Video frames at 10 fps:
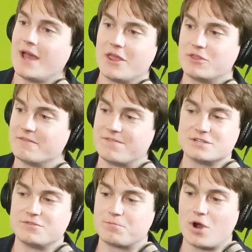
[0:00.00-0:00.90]
and the first
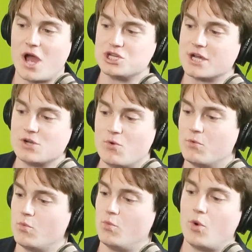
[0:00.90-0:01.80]
few projects
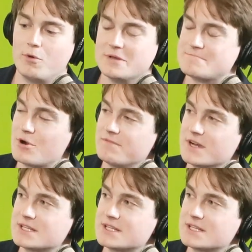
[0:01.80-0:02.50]
won't be perfect.